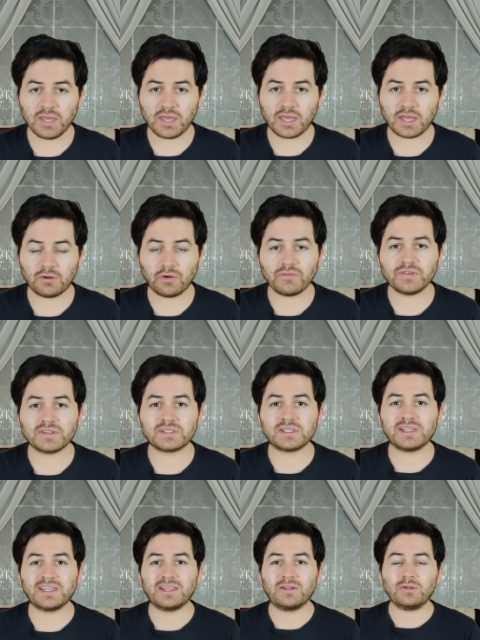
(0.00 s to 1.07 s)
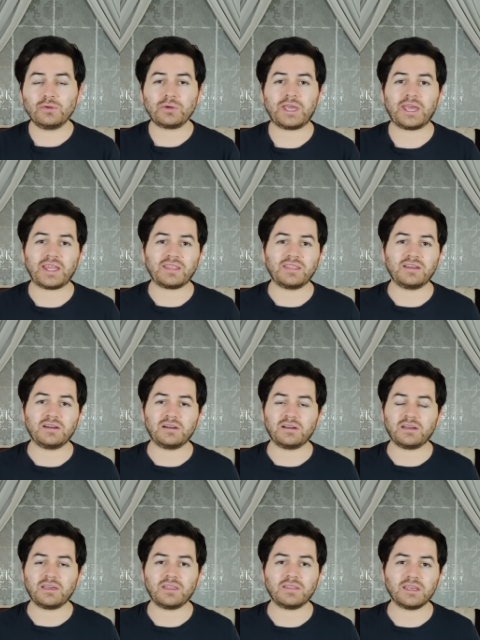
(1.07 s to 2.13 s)
and obviously look at
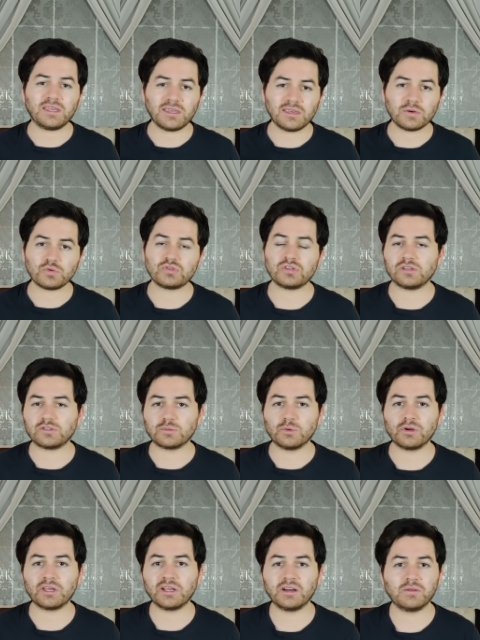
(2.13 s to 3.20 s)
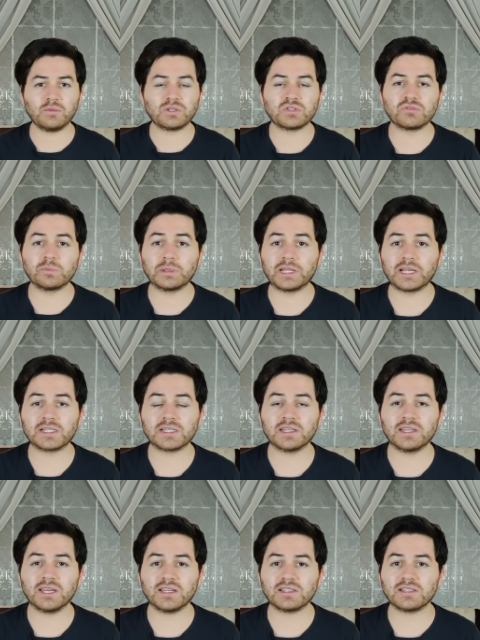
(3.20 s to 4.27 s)
the huge smoking gun which Ripple has,
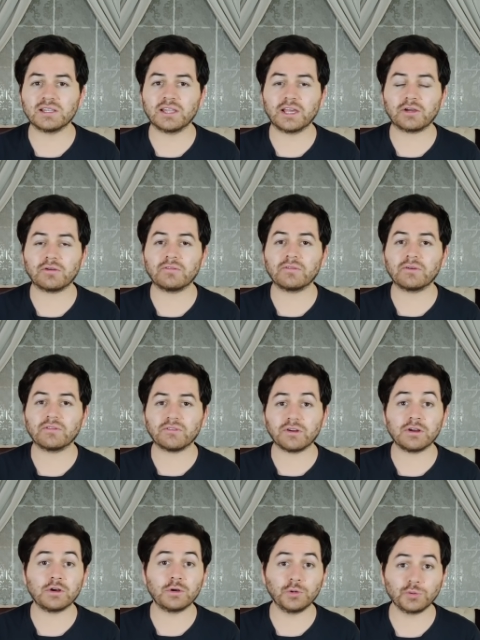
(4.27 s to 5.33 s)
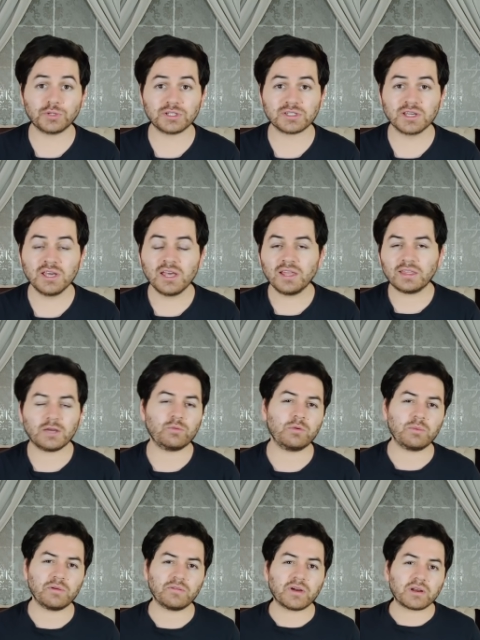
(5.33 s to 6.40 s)
and that is the lack of fair notice. That would
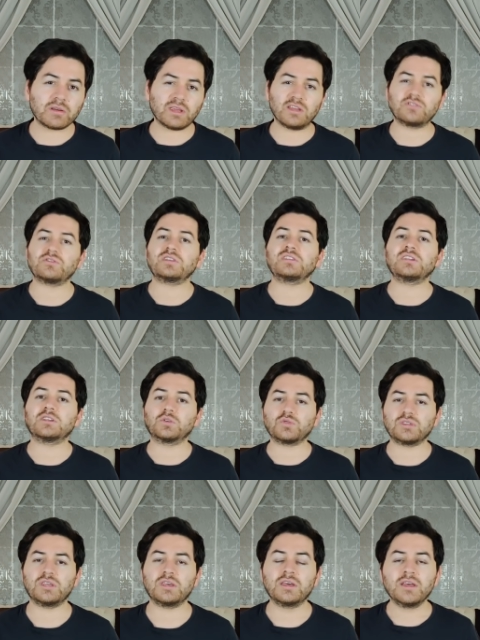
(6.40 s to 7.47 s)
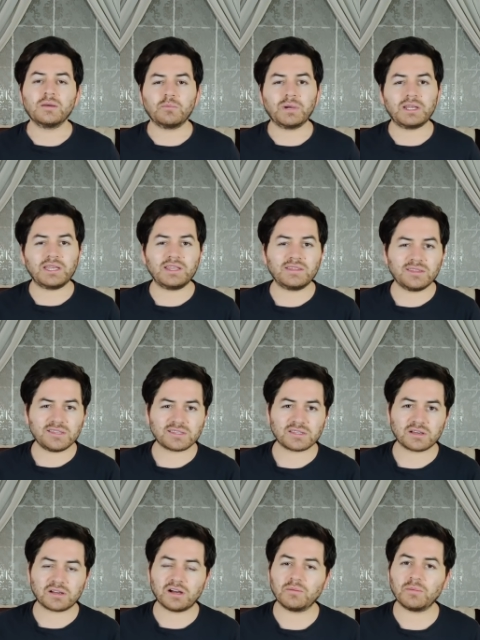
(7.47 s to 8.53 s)
be very interesting to see. But in
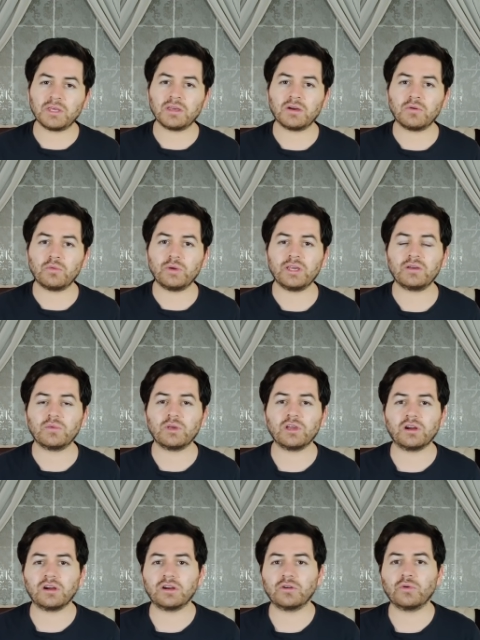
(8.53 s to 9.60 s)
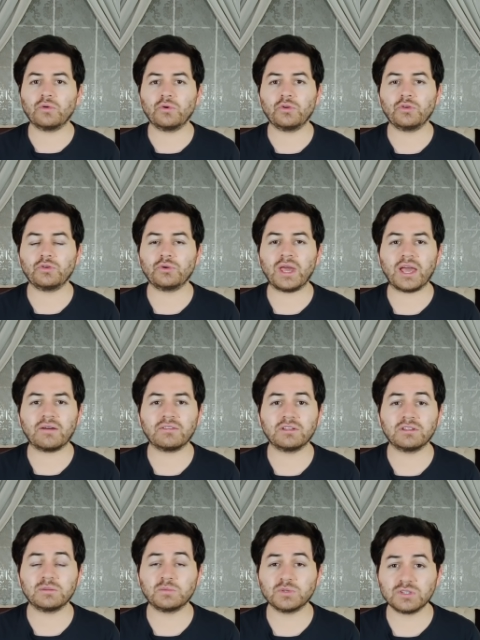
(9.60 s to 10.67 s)
this coming week, we are going to have
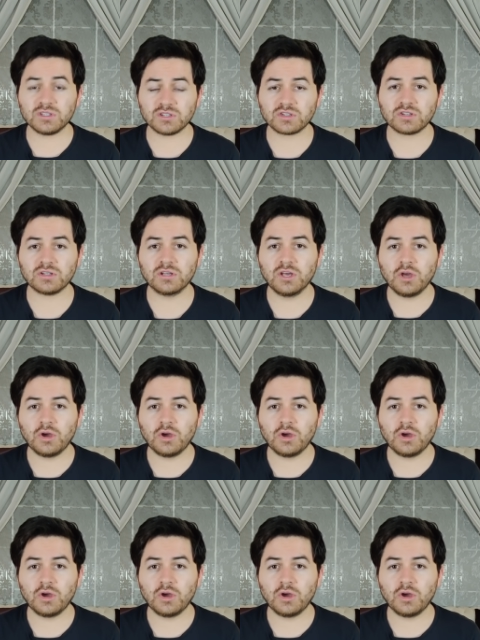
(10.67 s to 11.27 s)
the deposition